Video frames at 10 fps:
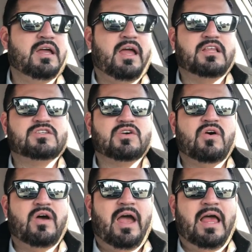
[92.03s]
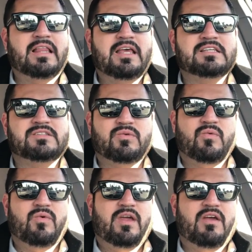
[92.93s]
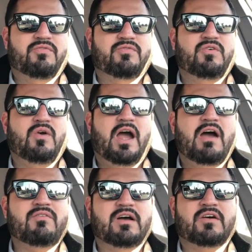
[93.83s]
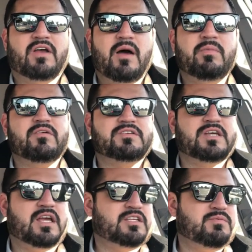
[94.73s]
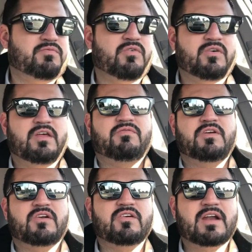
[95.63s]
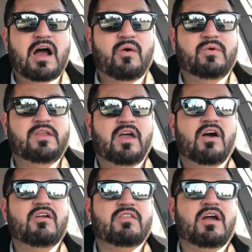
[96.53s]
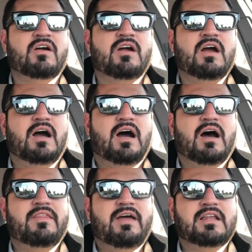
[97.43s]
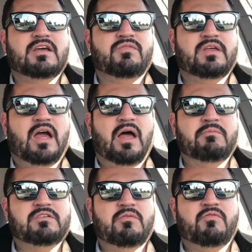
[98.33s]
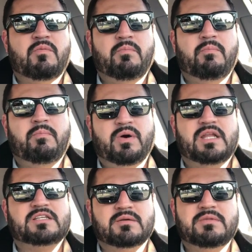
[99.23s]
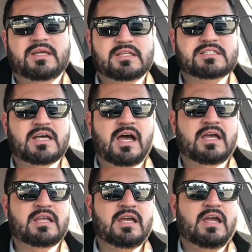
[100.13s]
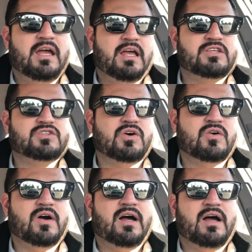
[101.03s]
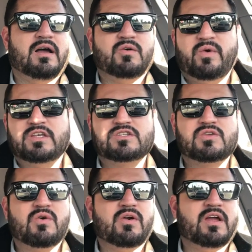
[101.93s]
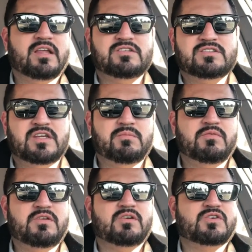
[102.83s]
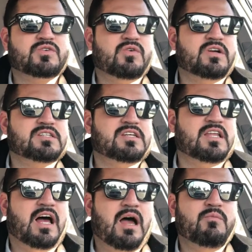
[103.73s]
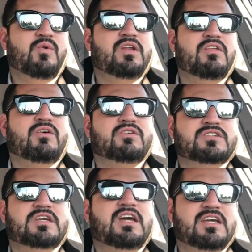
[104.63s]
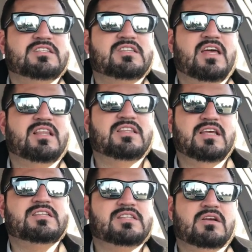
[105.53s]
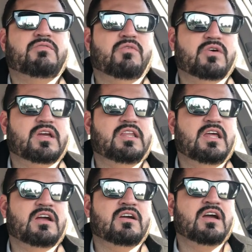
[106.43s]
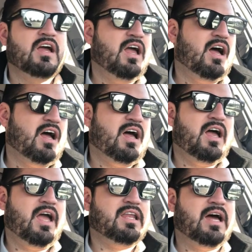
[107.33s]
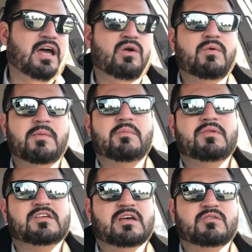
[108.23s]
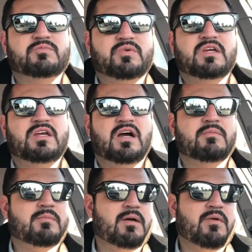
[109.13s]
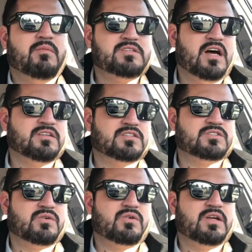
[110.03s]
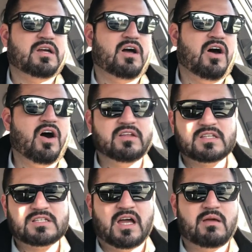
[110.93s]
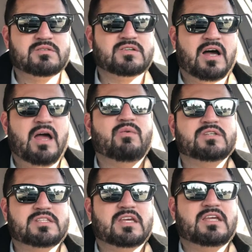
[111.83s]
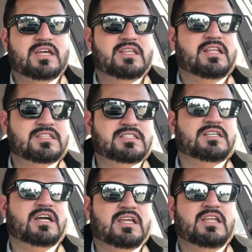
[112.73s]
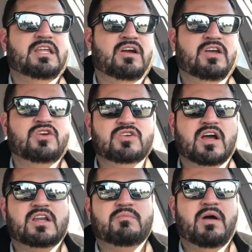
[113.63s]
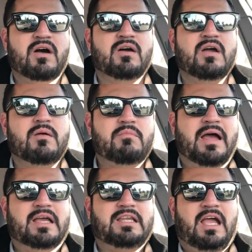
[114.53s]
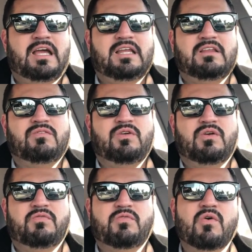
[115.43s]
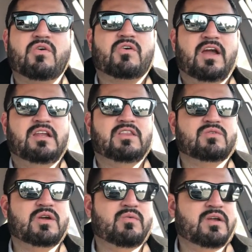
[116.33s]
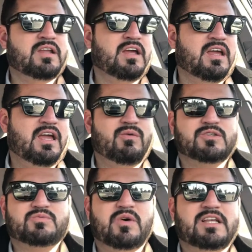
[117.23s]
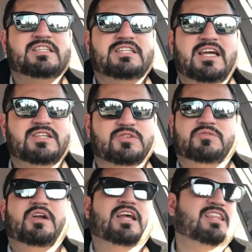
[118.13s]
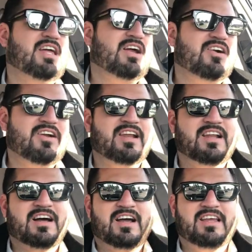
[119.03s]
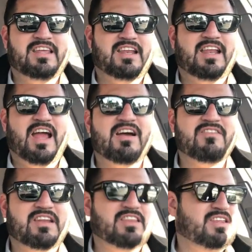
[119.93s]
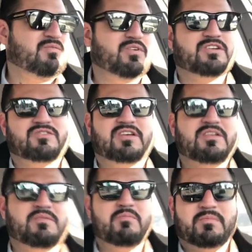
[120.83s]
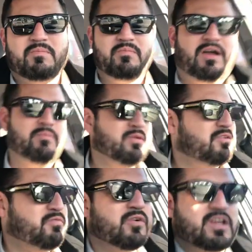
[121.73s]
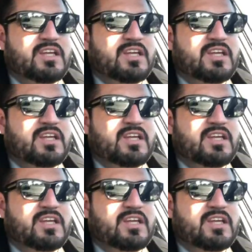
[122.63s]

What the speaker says: And so at least if you have a couple of seconds before they figure it out when they are there, that definitely helps them from putting something inside. And so quick story, just to keep the video short, is that I'm one of those kids that did stick a fork in there. And I don't remember this, I was pretty young, but my mom tells the story all the time. So I was the kid that stuck it in there. And you're talking about back in 84 or 83 when it was 110 direct there, and it didn't have anything restricting me, but I put the fork